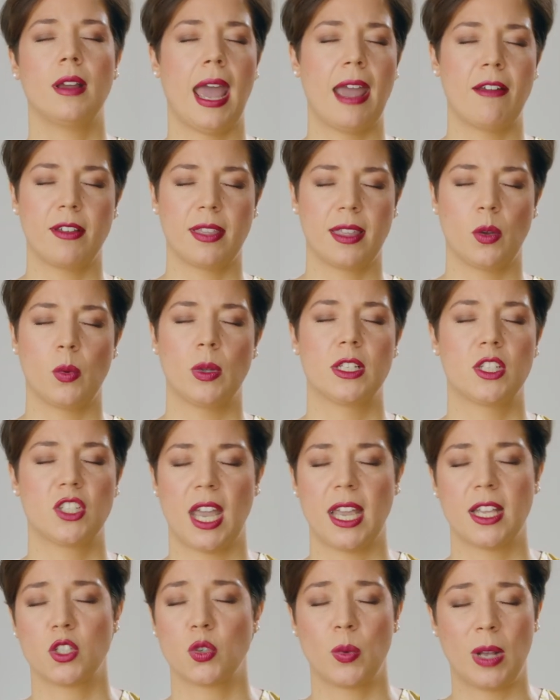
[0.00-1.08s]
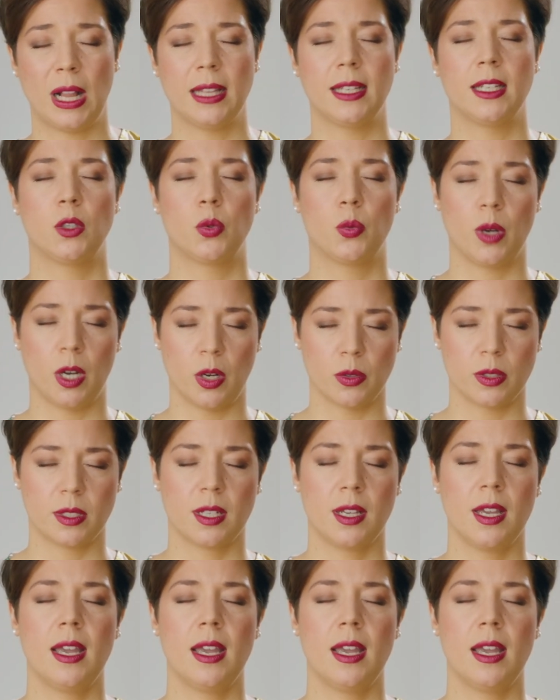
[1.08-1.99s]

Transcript: everything will change. Well, it won't.